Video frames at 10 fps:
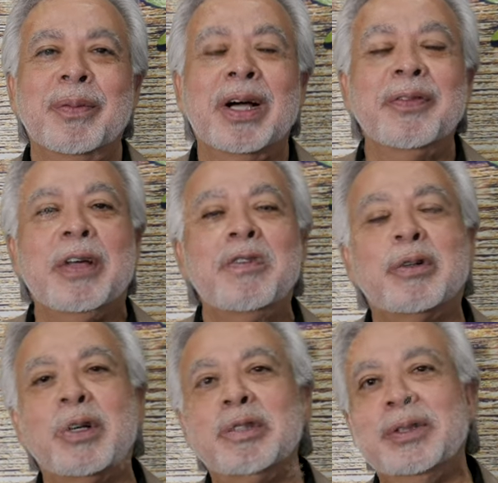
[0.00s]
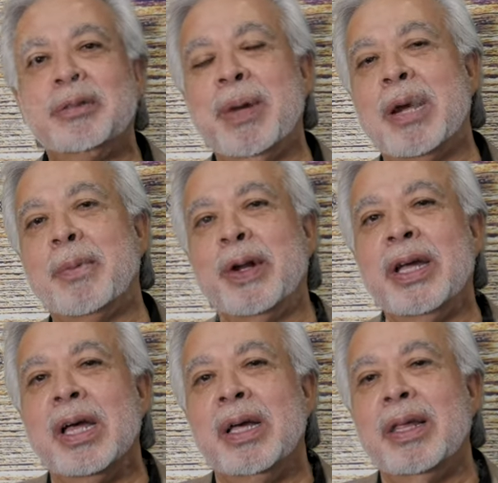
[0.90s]
My favorite Christmas memory.
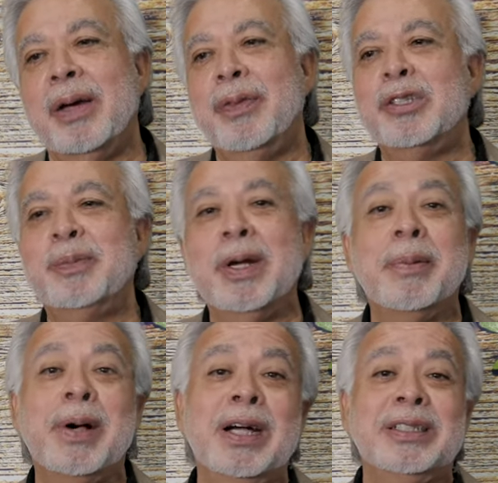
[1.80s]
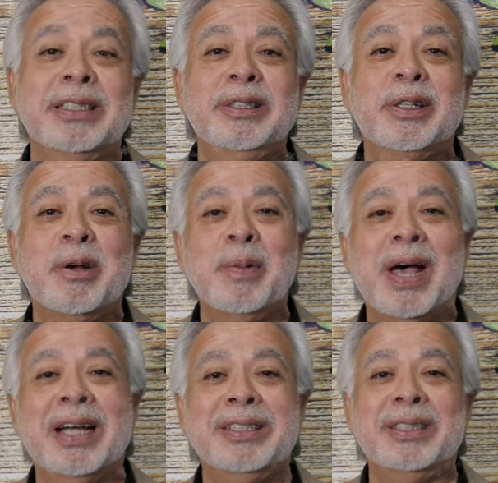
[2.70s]
Uh, there's been a bunch, as you can
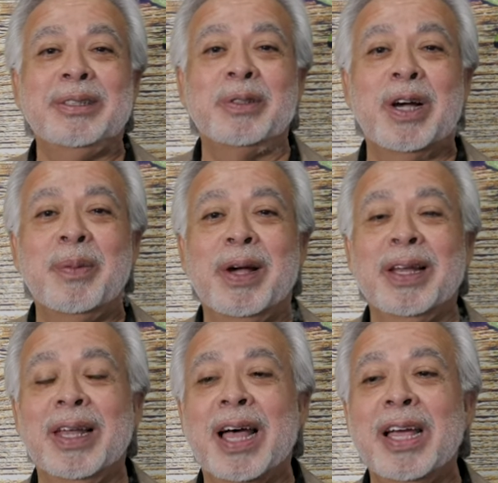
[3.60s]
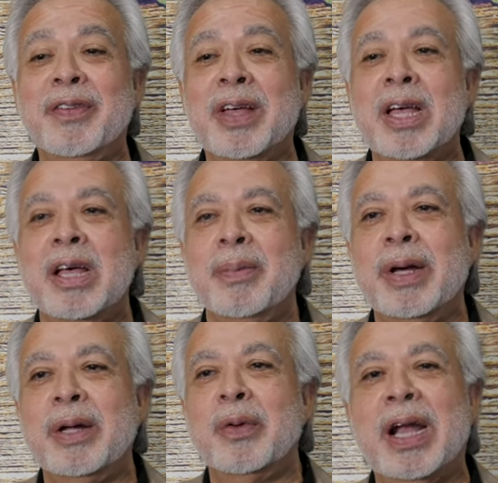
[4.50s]
imagine, throughout my life.
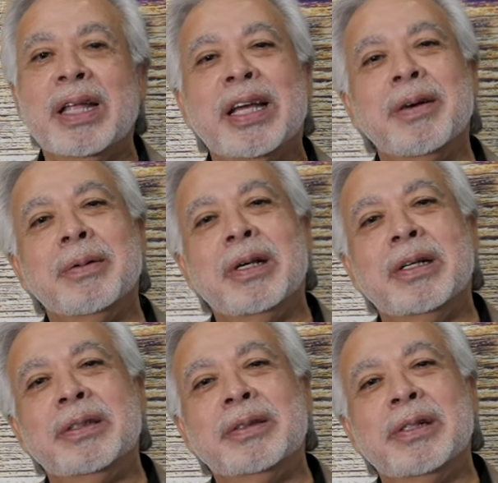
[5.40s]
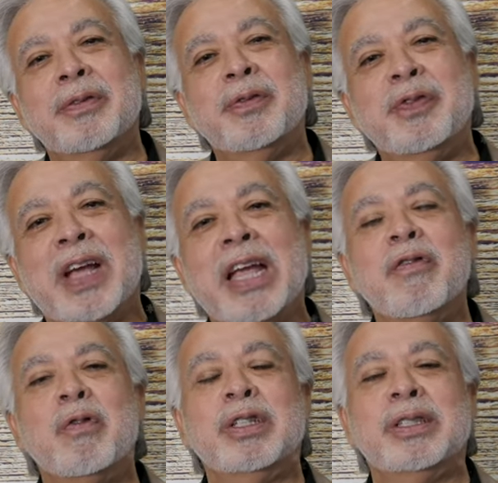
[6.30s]
But when I think of, uh,
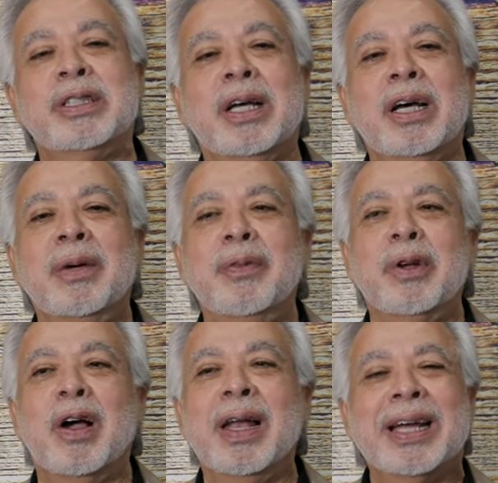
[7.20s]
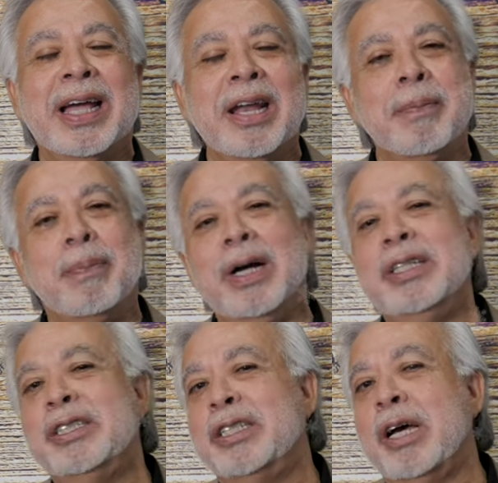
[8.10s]
favorites, uh, they're all kind of
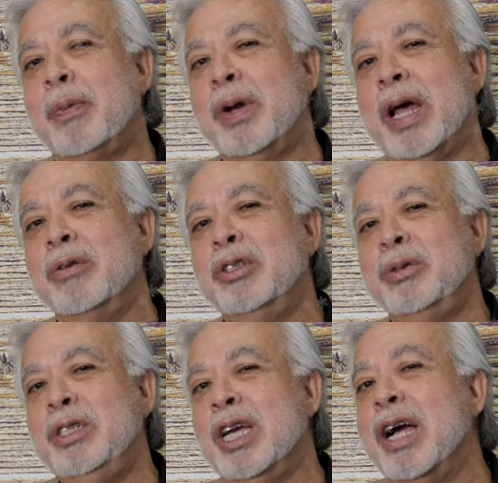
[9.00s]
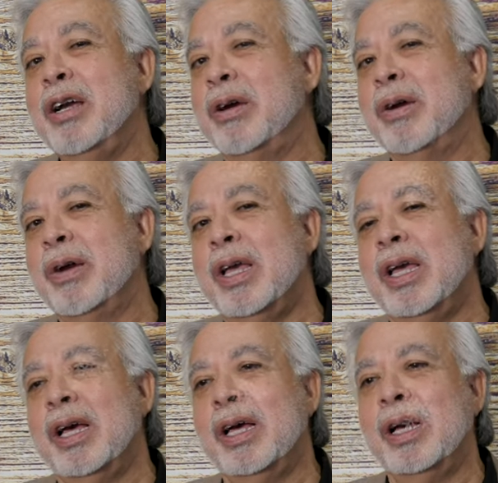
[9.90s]
bunched up when I was younger.
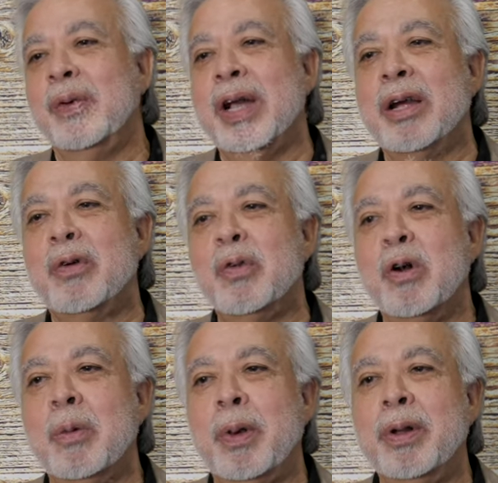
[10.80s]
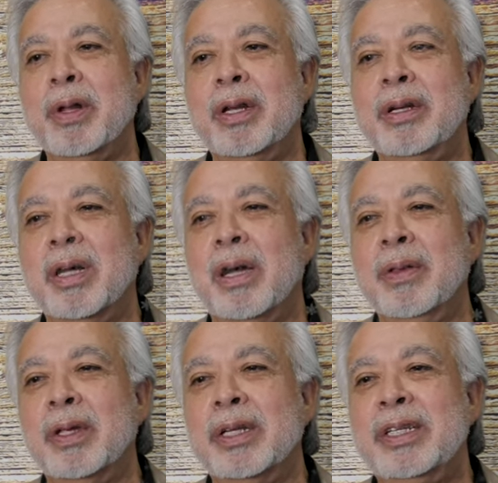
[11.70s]
Uh, when I grew up on the
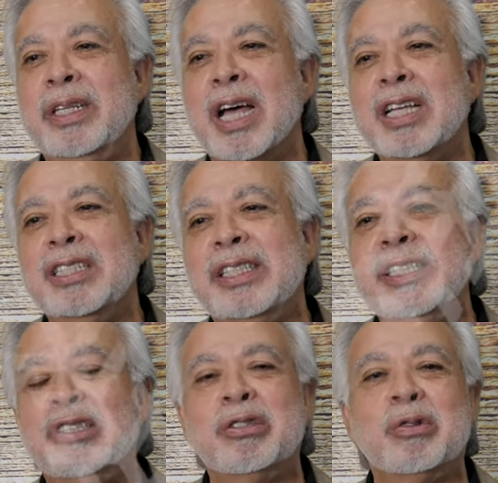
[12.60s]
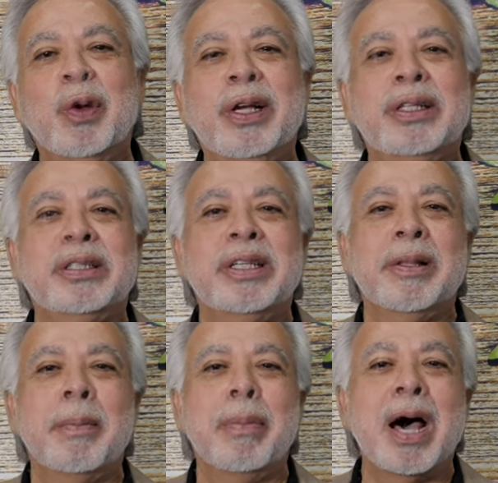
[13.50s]
on the dusty streets in
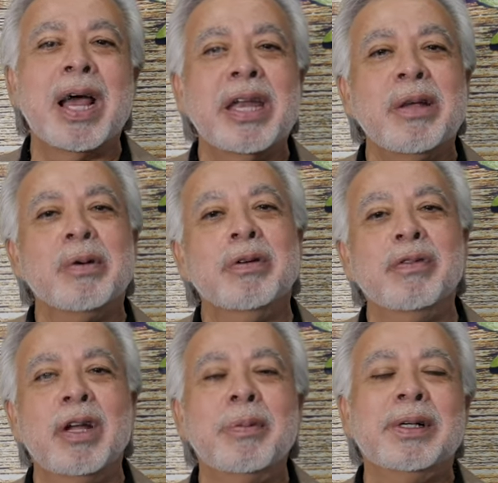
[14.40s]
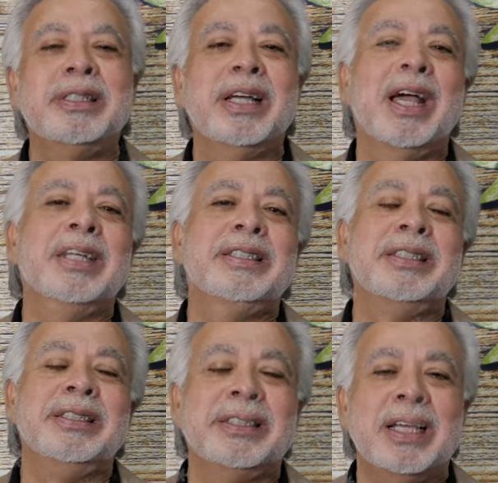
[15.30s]
the barrio of Lubbock,
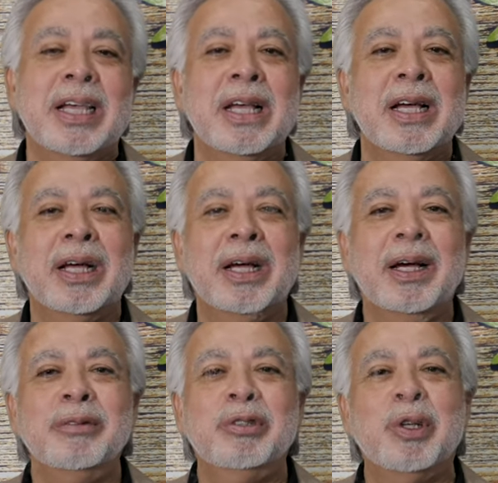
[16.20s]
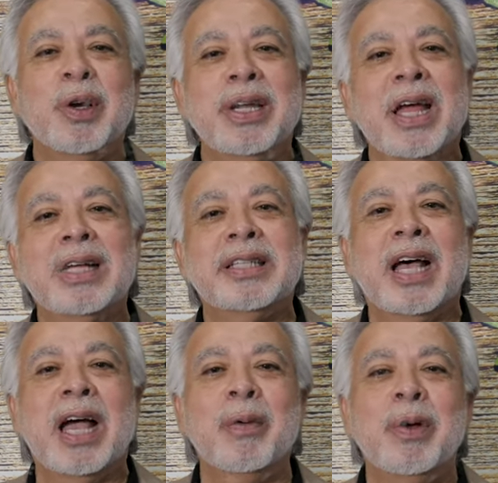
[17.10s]
Texas, uh, during that
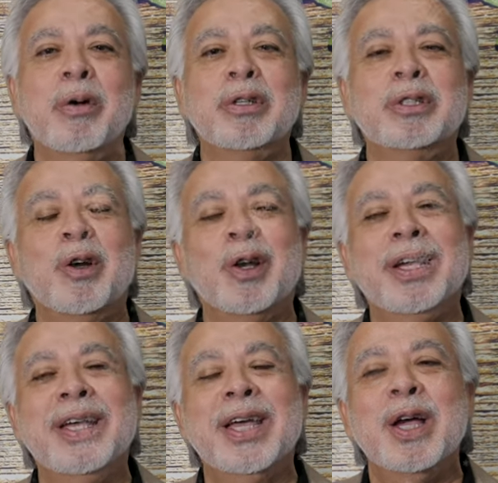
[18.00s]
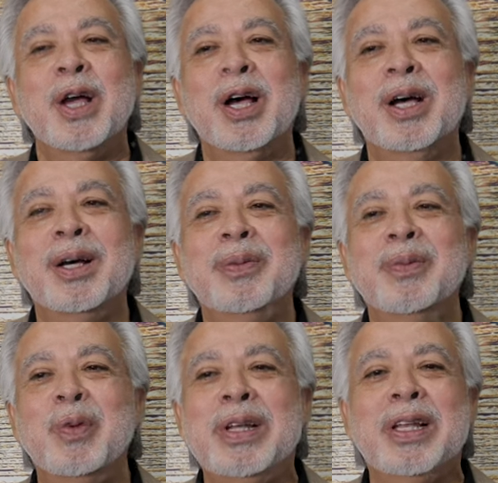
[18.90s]
time we were certainly uh,
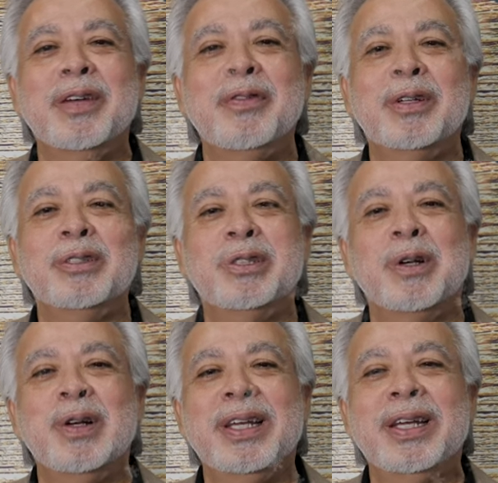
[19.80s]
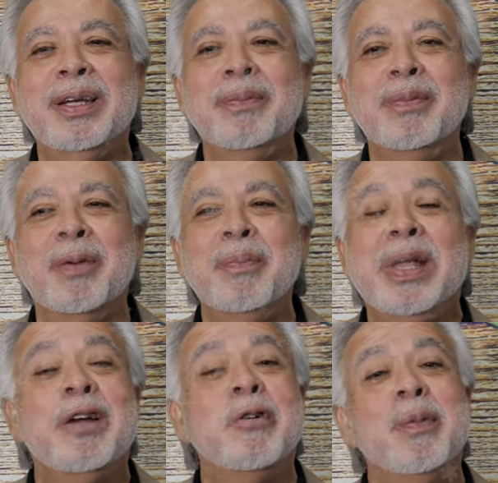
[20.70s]
we lived on certainly
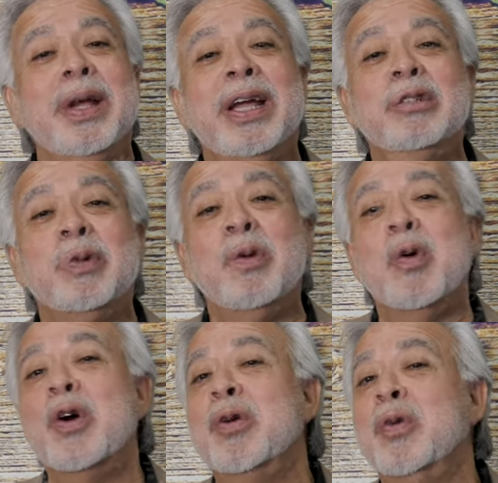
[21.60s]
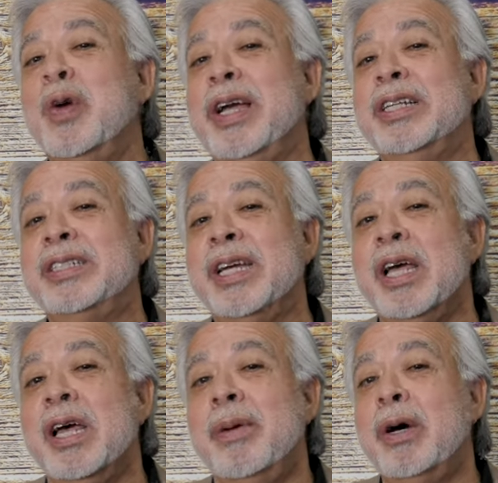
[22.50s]
meager means. We weren't rich,
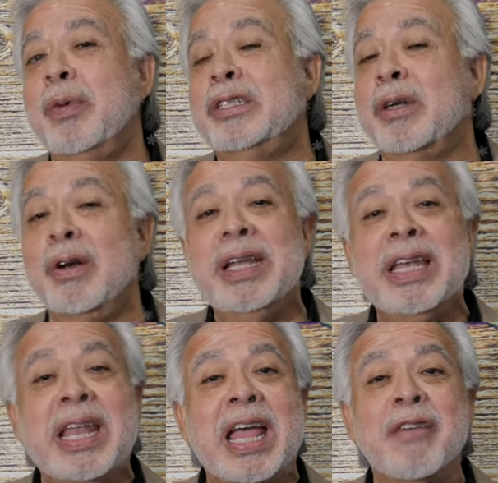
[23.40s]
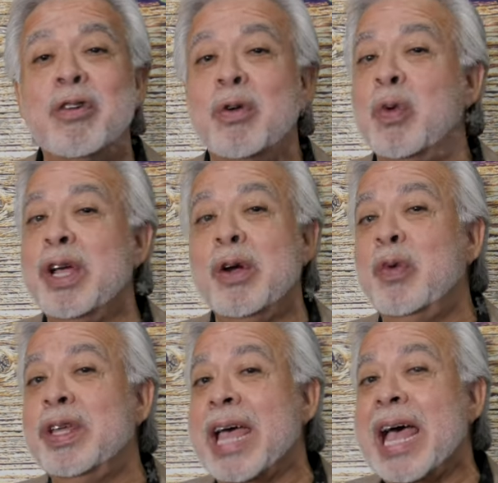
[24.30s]
but we certainly never went
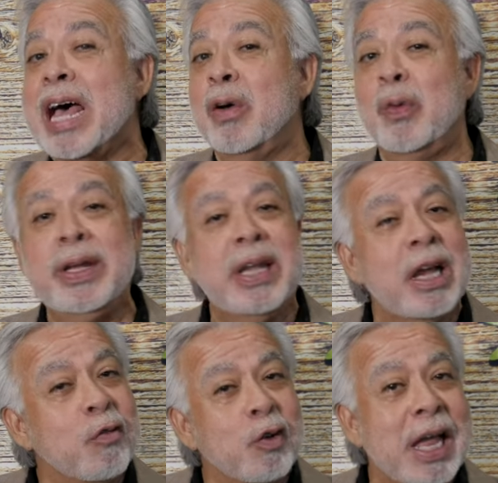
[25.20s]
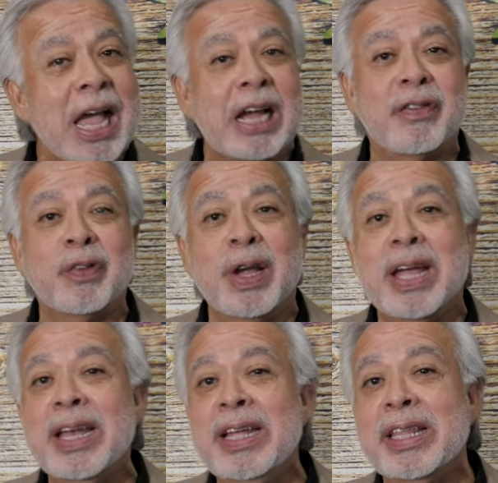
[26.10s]
without. We never lacked for
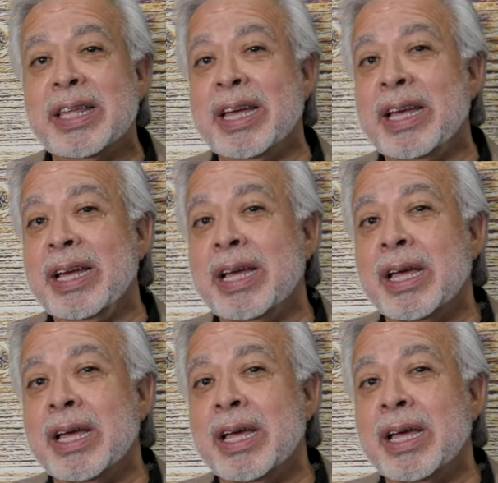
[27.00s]
anything.